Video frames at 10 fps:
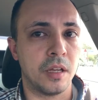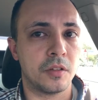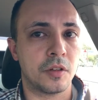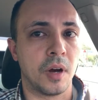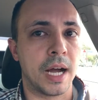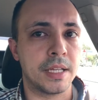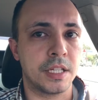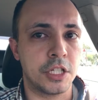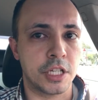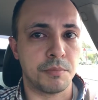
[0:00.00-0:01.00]
So I
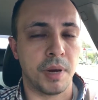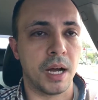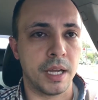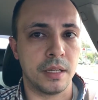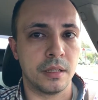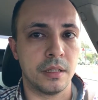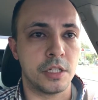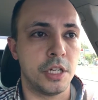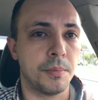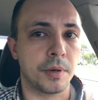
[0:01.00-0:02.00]
suggest buying the
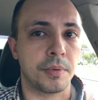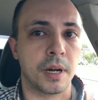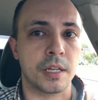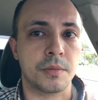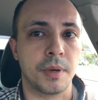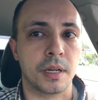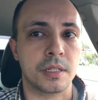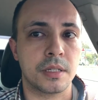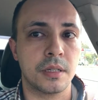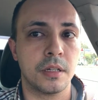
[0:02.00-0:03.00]
cheaper
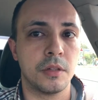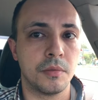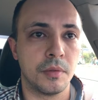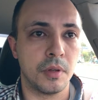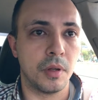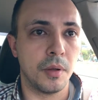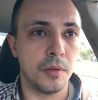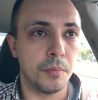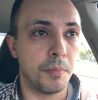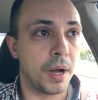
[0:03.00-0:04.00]
prospects.
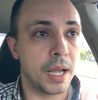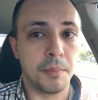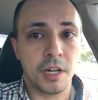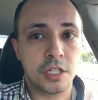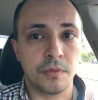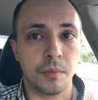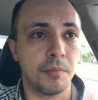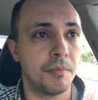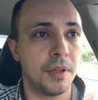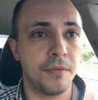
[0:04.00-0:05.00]
Buy a bunch of them.
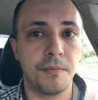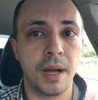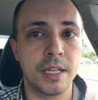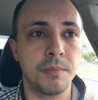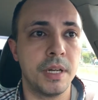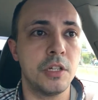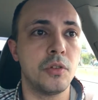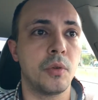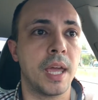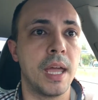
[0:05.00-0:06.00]
Buy as many as
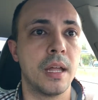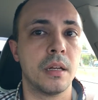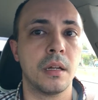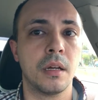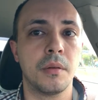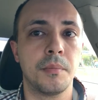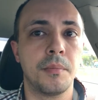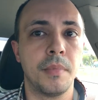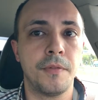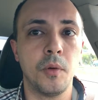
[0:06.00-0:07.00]
you can.
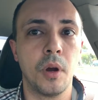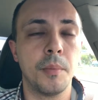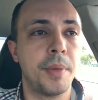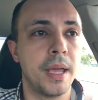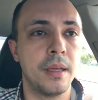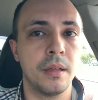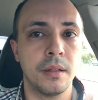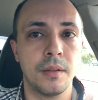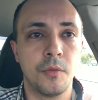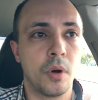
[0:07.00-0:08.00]
If you want
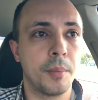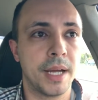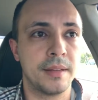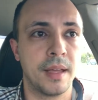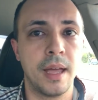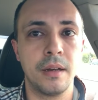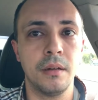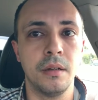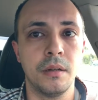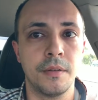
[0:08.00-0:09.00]
to buy
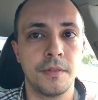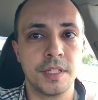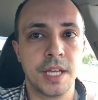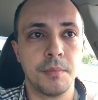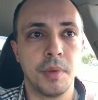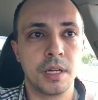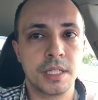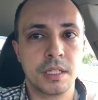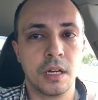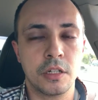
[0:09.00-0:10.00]
10 for $10,
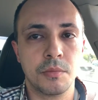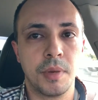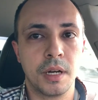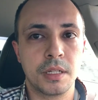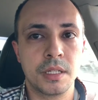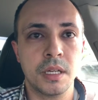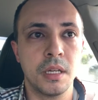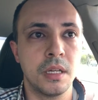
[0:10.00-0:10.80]
that's $100.